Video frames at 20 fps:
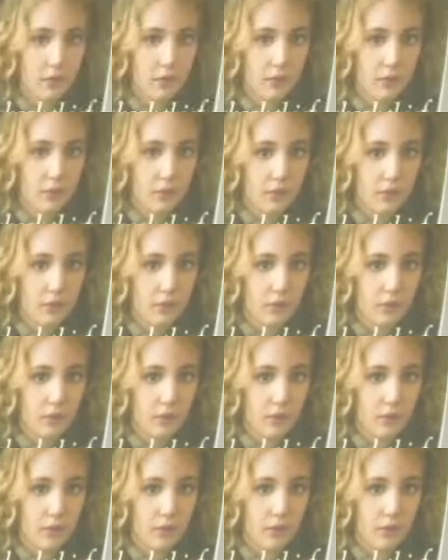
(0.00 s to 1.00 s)

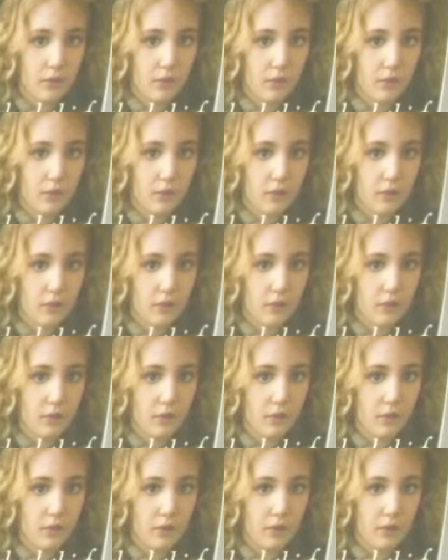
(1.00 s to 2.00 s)

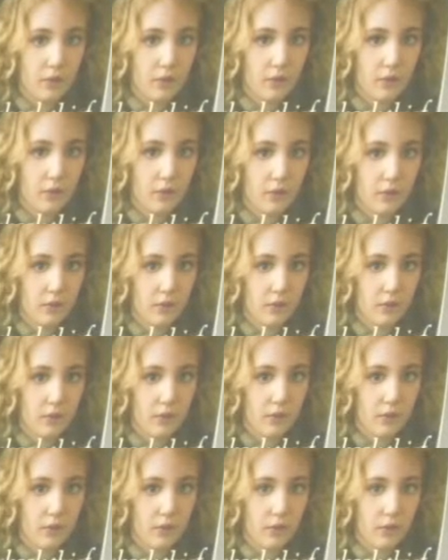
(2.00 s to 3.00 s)

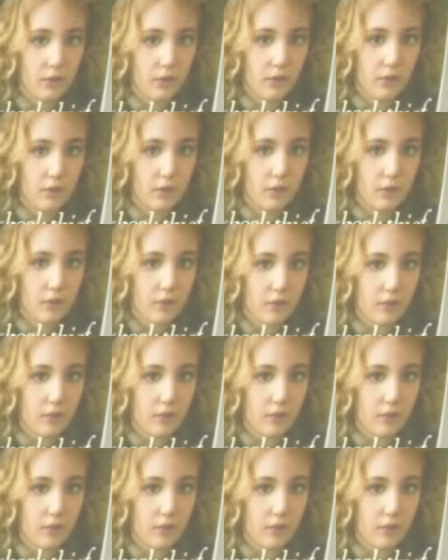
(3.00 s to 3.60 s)
(silent)